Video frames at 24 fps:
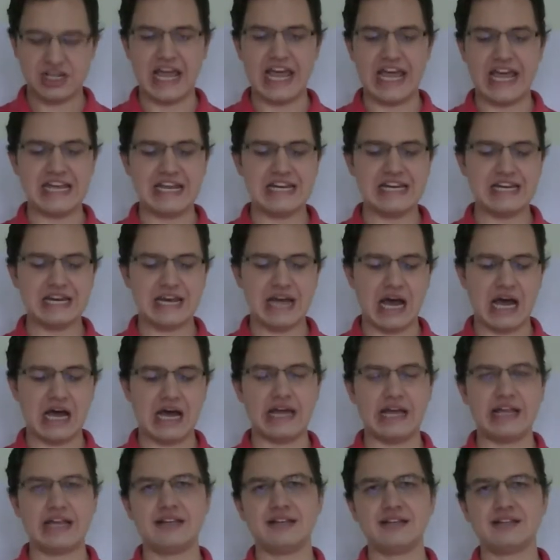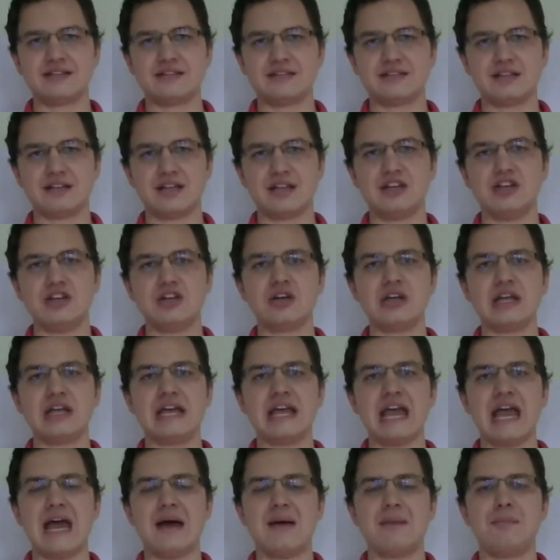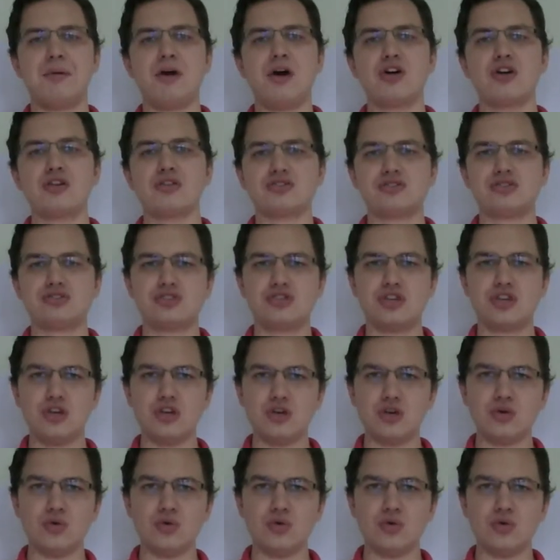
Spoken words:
89, looking at part 2